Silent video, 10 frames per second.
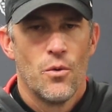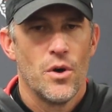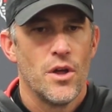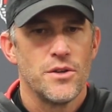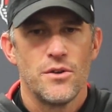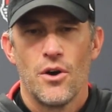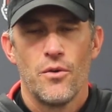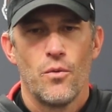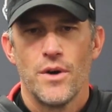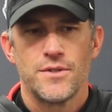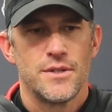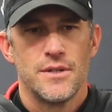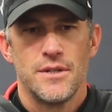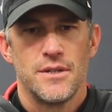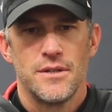Well, you know, it
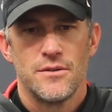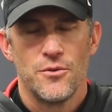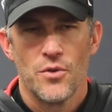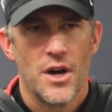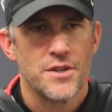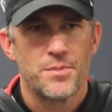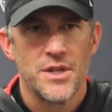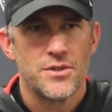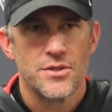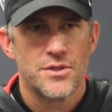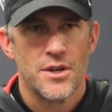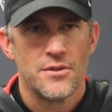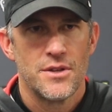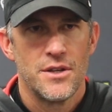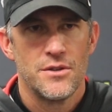wasn't any hoorah speeches
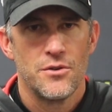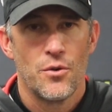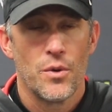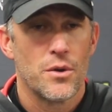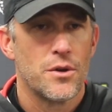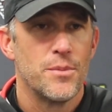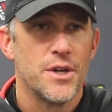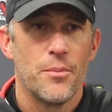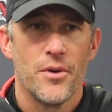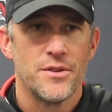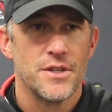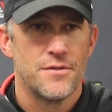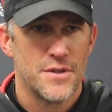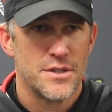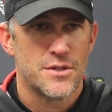other than, you know, we were going to be up on
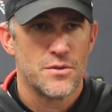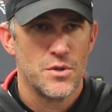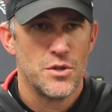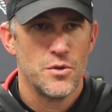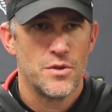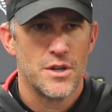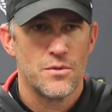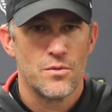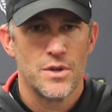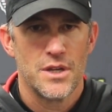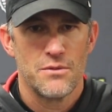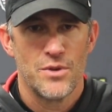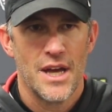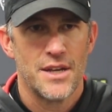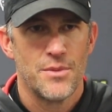defense. We knew that we
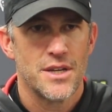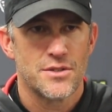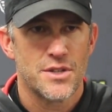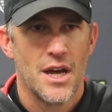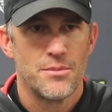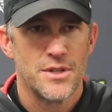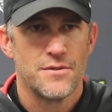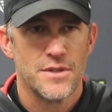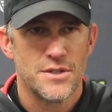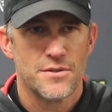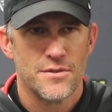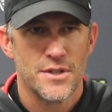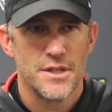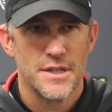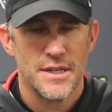had to make a stop
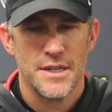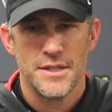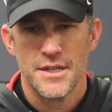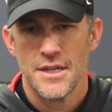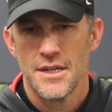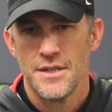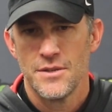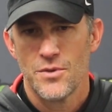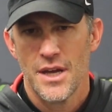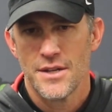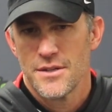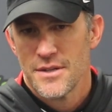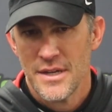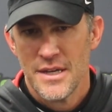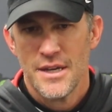defensively, and then we had
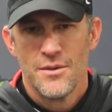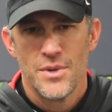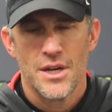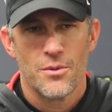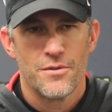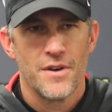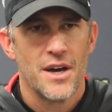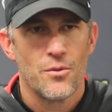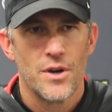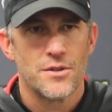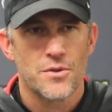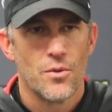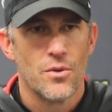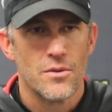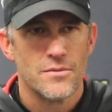to be able to find a way to
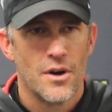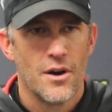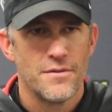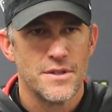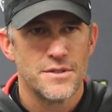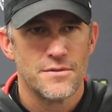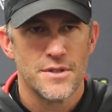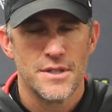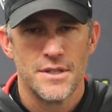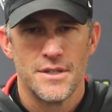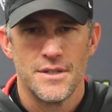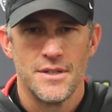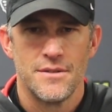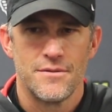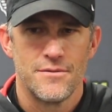score offensively.
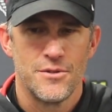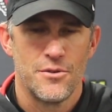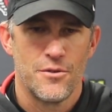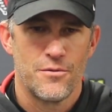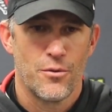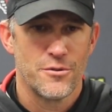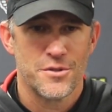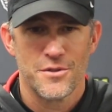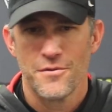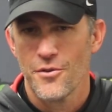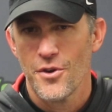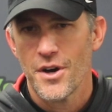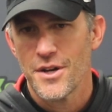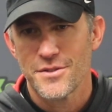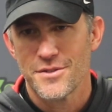And you know, fortunately for
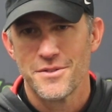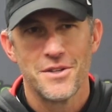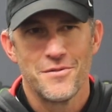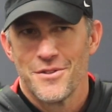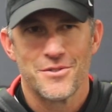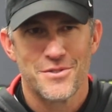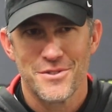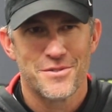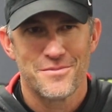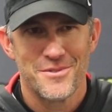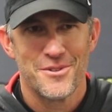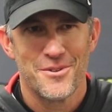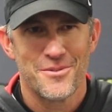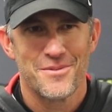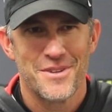us, the defense just, you
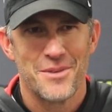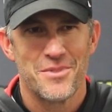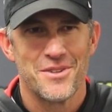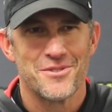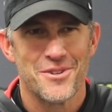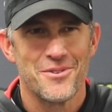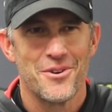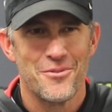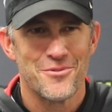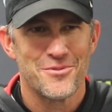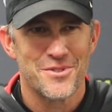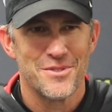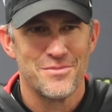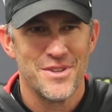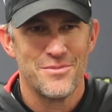know, kept getting turnovers
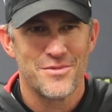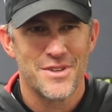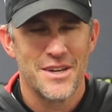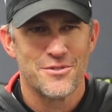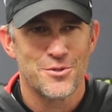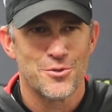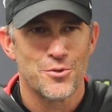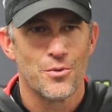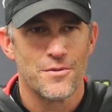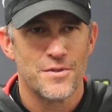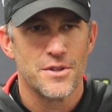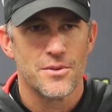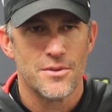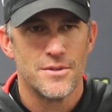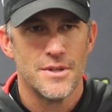and gave us a short
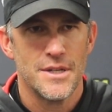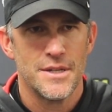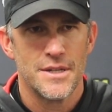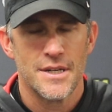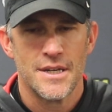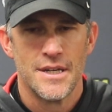field. And